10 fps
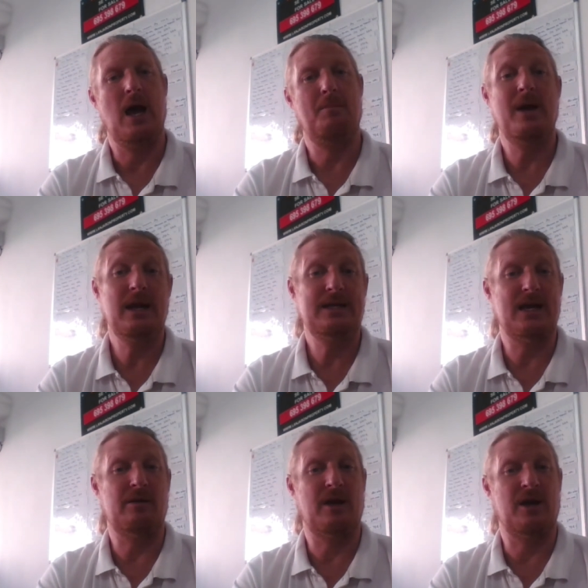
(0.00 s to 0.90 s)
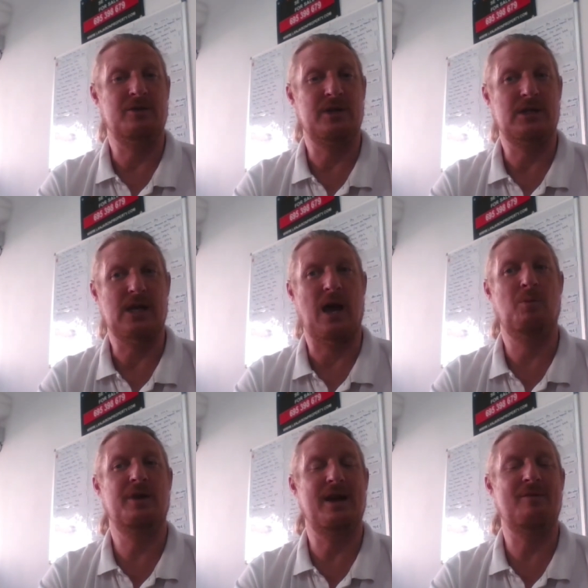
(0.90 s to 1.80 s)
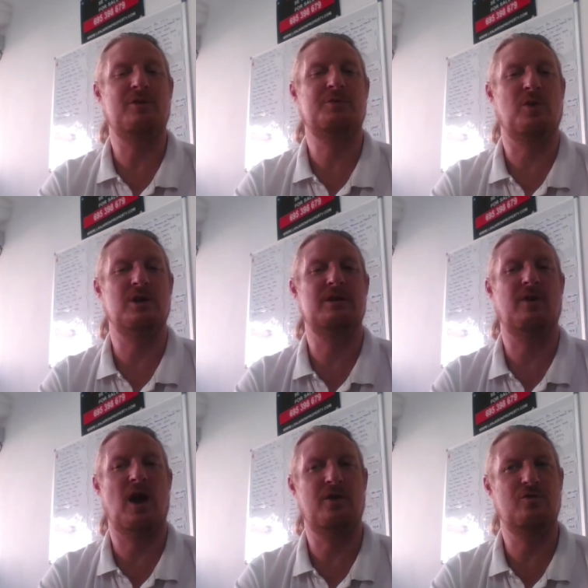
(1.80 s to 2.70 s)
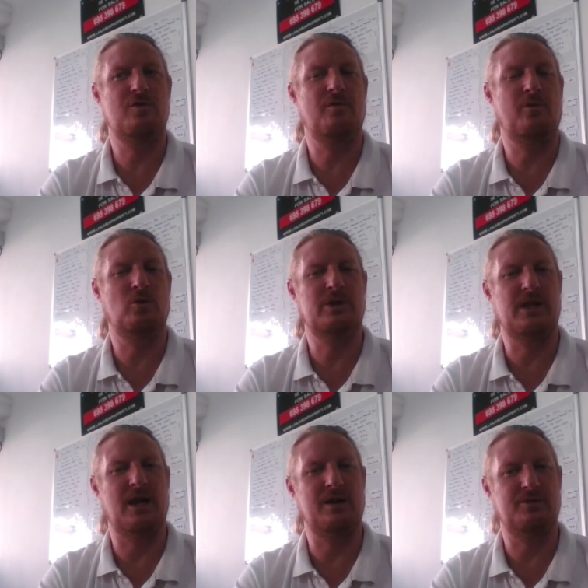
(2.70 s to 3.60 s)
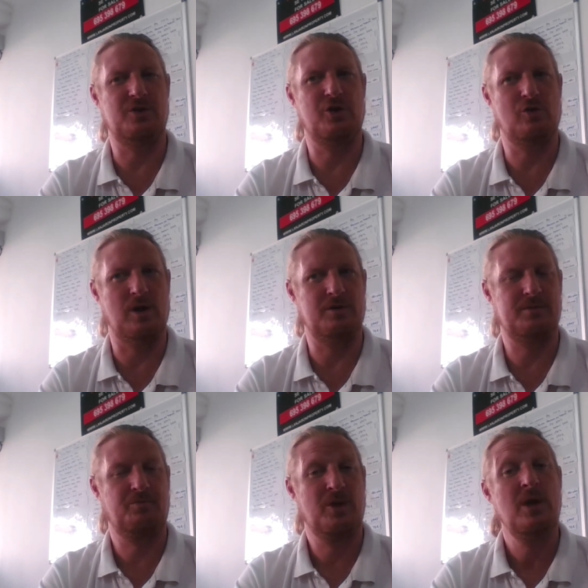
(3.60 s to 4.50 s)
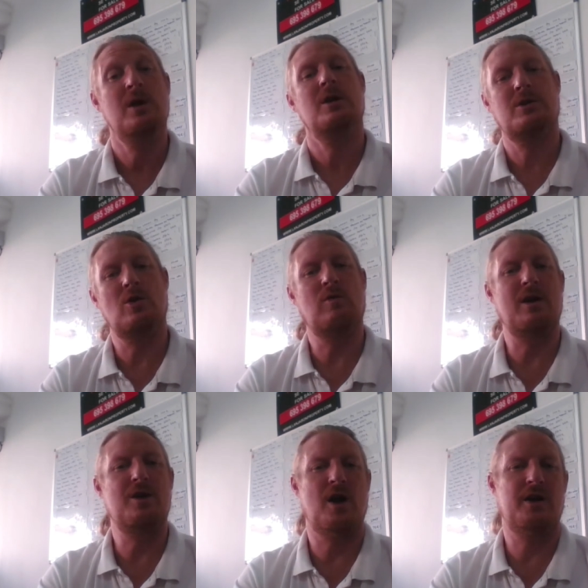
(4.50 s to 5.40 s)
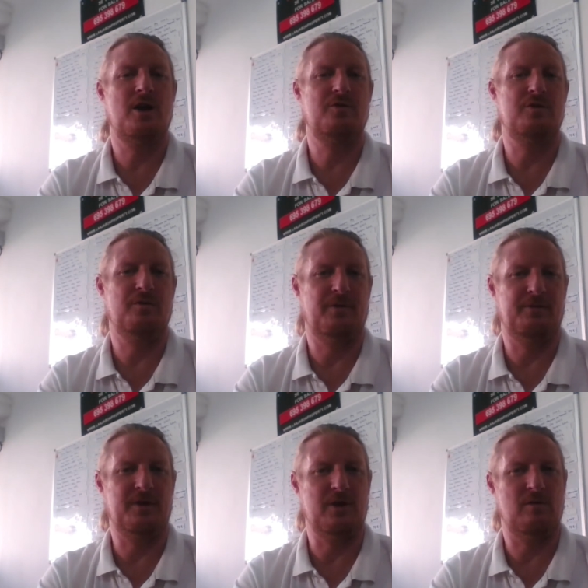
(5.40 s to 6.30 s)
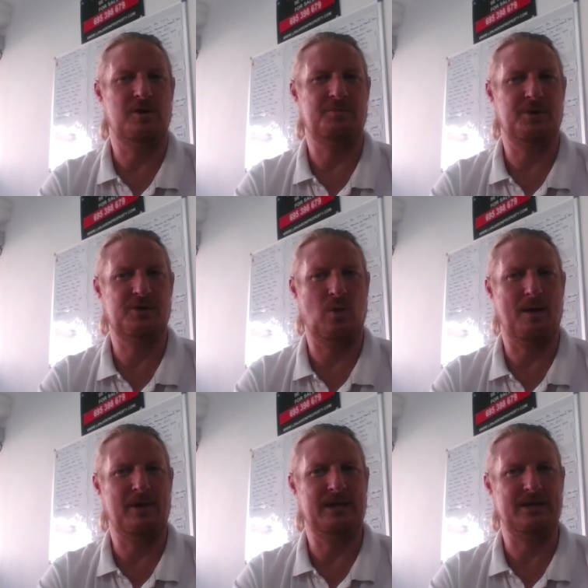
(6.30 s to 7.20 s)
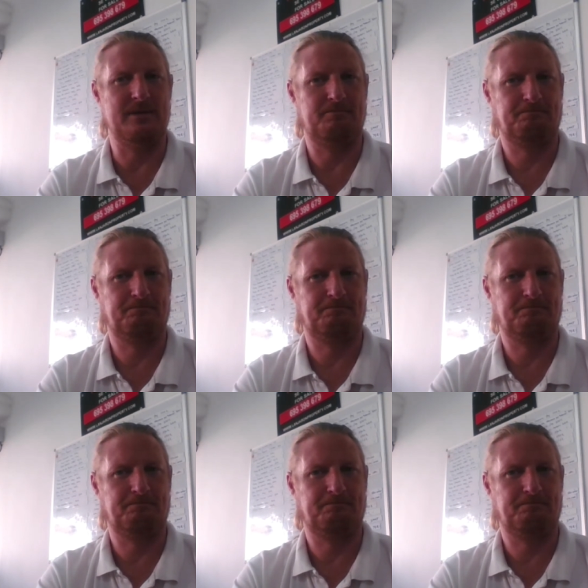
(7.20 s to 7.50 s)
mainly townhouses, and with an average price of €140,000, so around €950 per square metre.